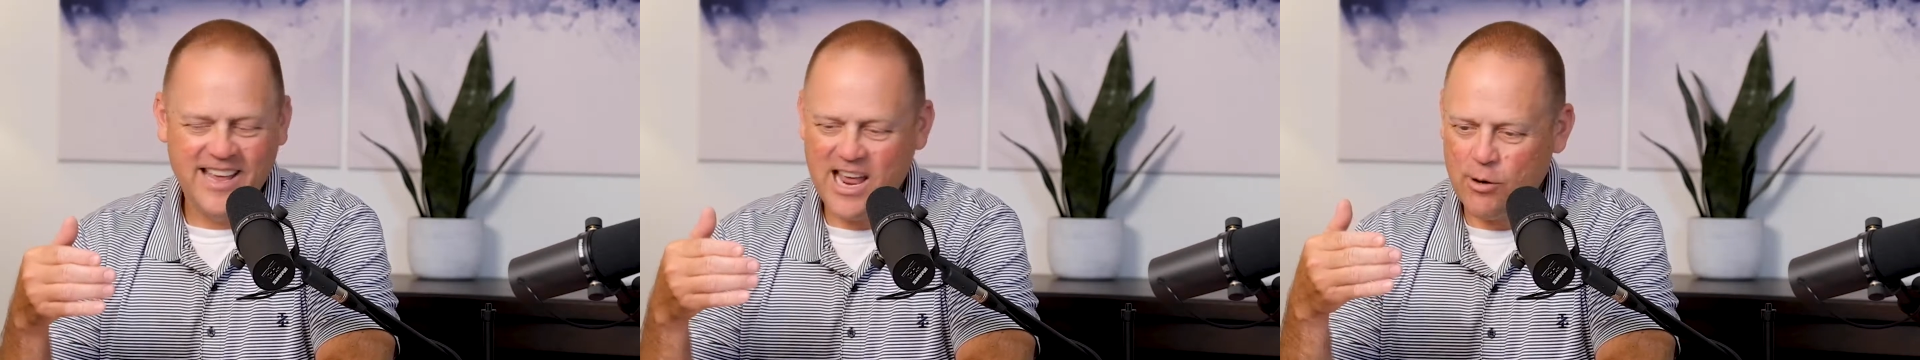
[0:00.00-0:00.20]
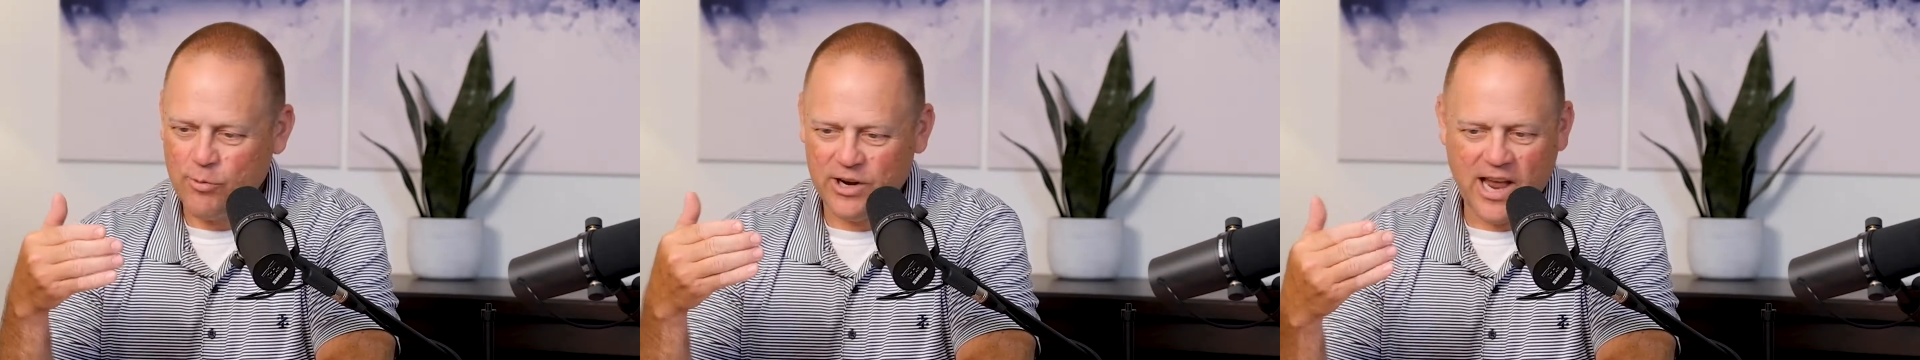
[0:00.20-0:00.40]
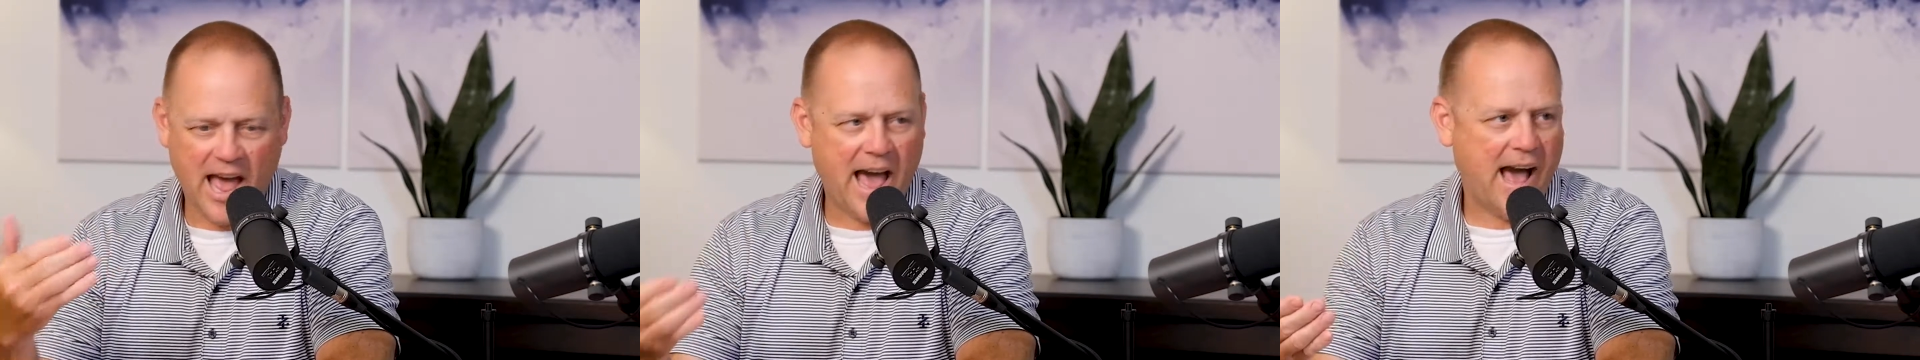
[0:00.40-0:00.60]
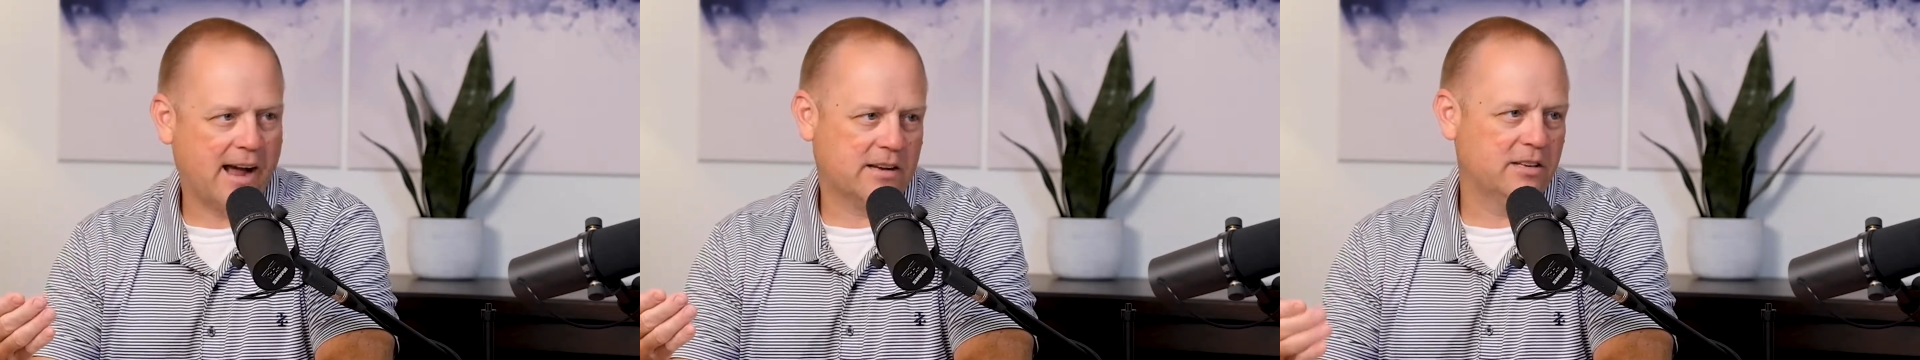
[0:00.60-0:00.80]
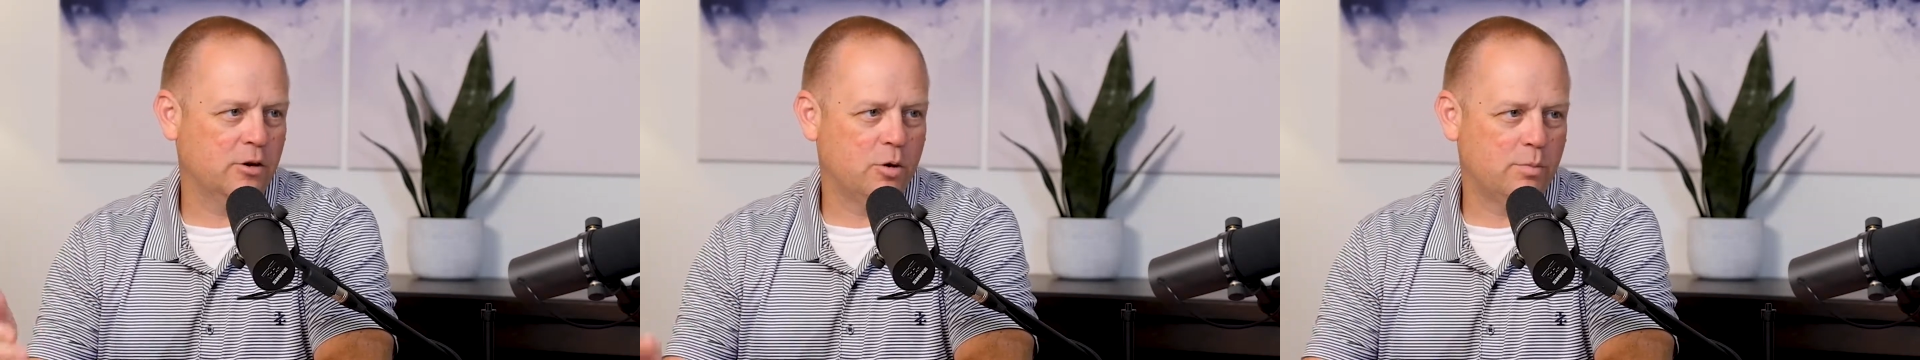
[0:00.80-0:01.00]
and we
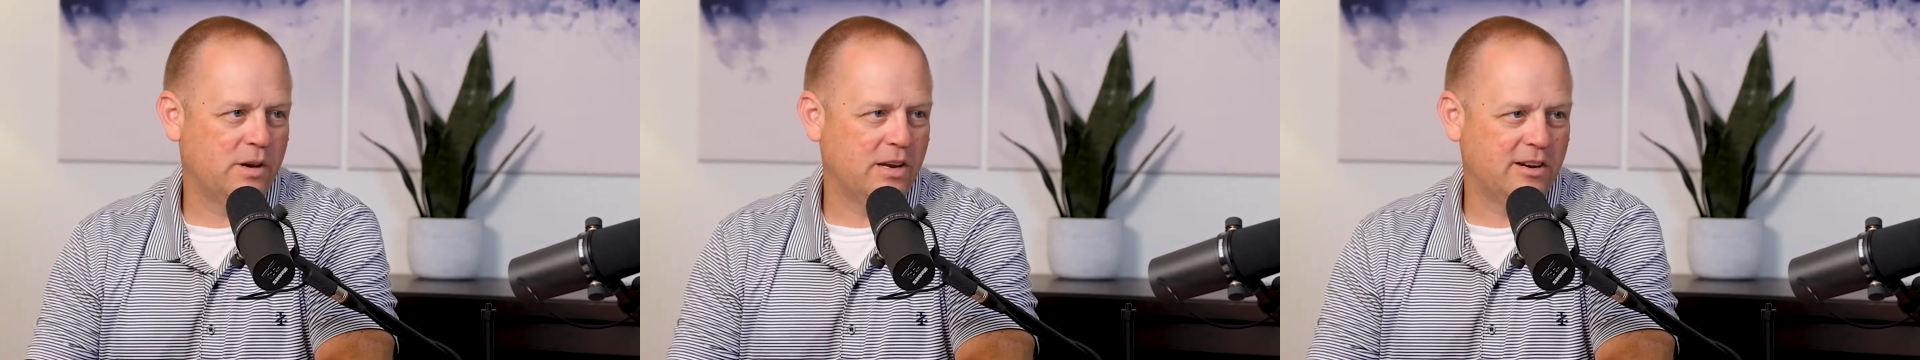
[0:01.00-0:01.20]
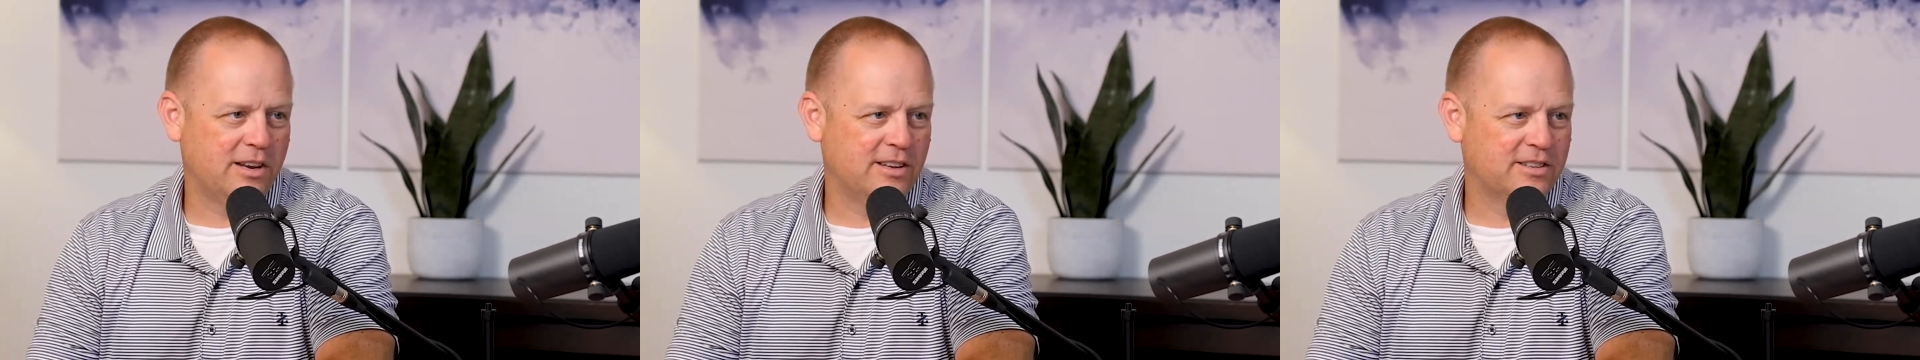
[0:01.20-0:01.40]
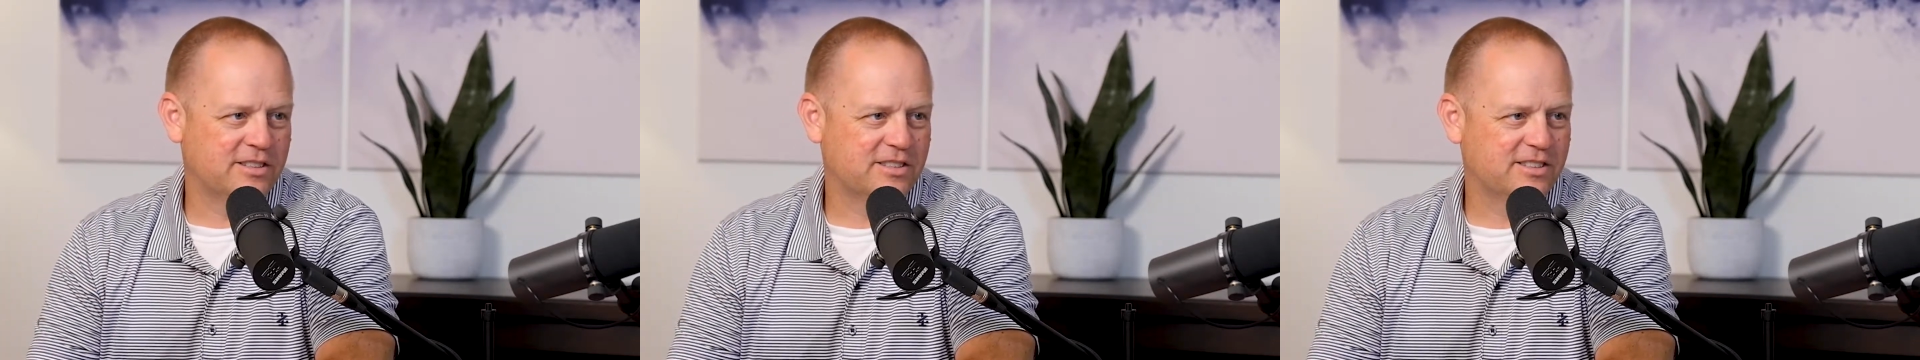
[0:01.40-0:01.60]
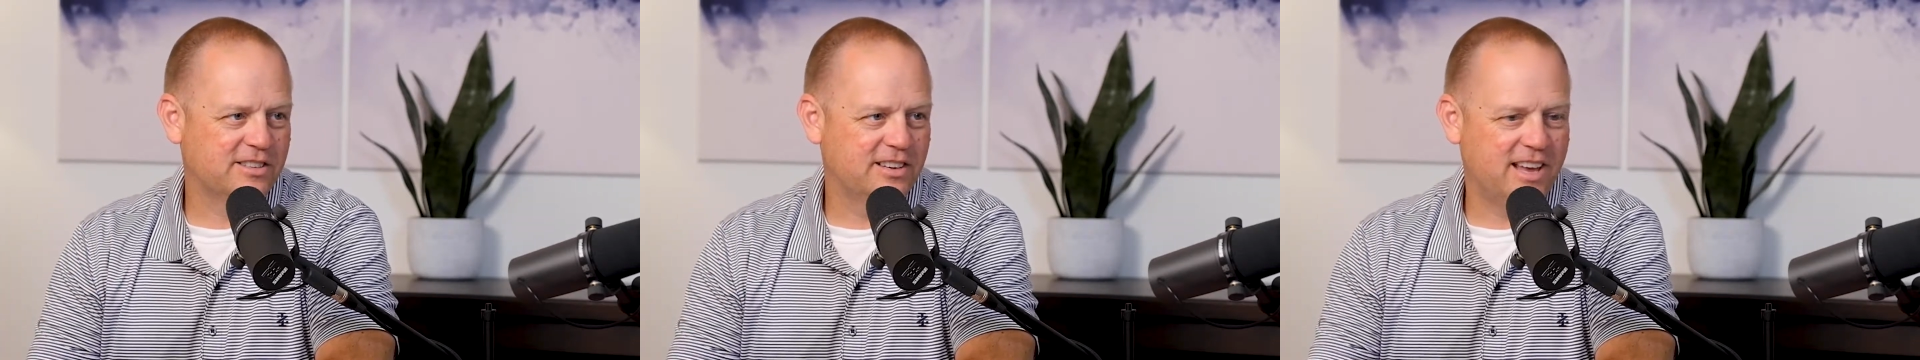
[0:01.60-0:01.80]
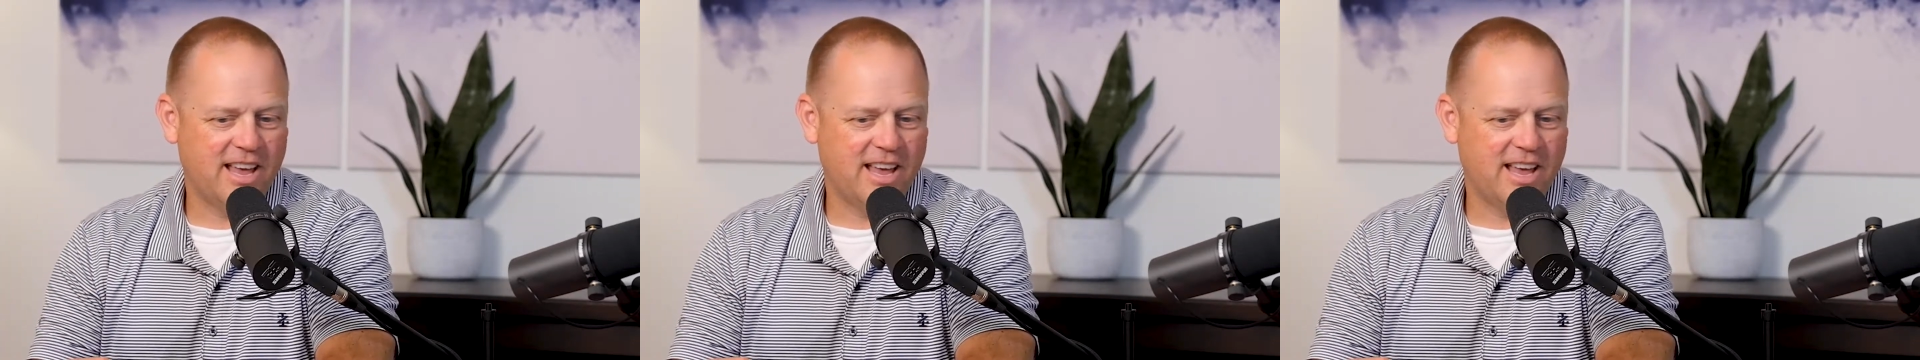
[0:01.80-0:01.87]
act in obedience